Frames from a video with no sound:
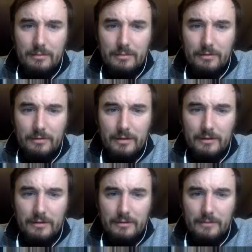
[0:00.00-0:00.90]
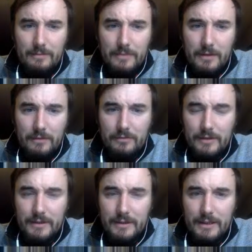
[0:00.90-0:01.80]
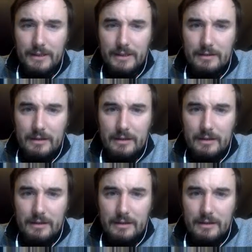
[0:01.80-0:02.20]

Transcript: Brazil, Australia.